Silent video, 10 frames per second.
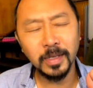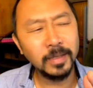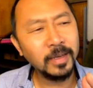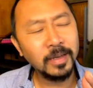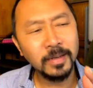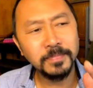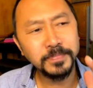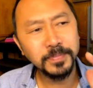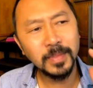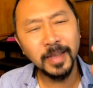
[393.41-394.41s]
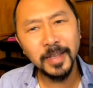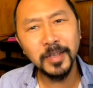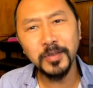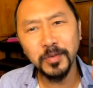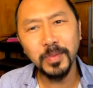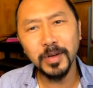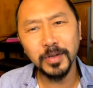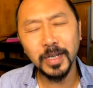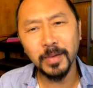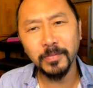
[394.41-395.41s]
And I need to do a better
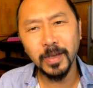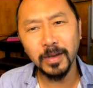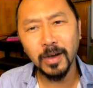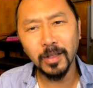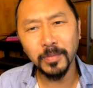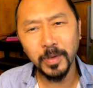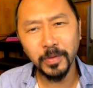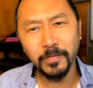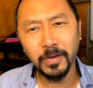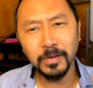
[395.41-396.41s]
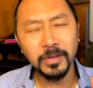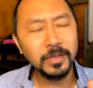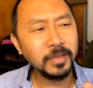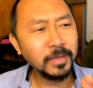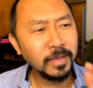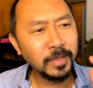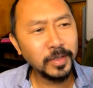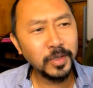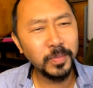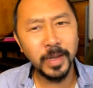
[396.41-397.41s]
job of not calling people fuckers and
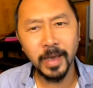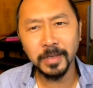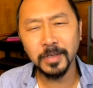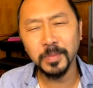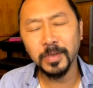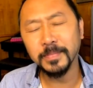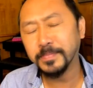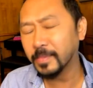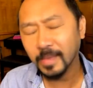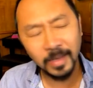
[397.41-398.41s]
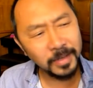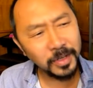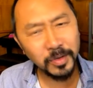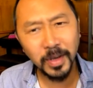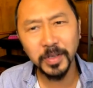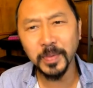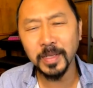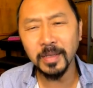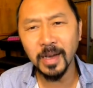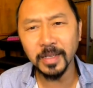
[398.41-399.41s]
stupid asses, but it just drives
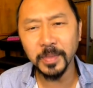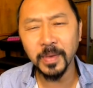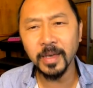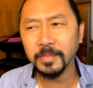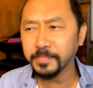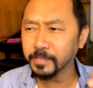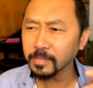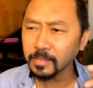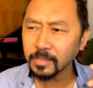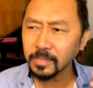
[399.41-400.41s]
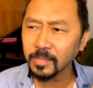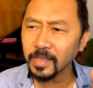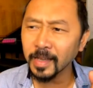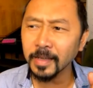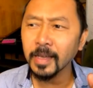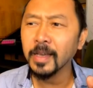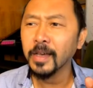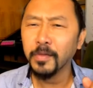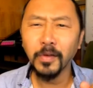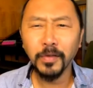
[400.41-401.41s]
me nuts, man. Like,
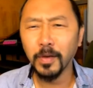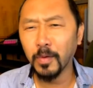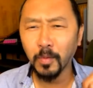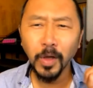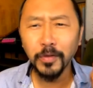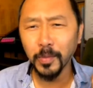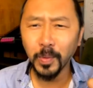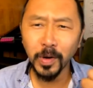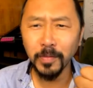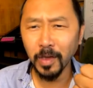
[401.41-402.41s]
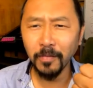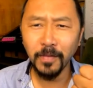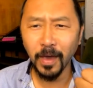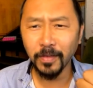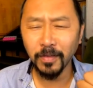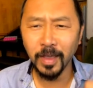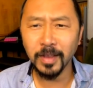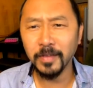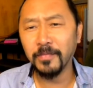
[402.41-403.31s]
they'll say, well, what's the point of getting vaccinated?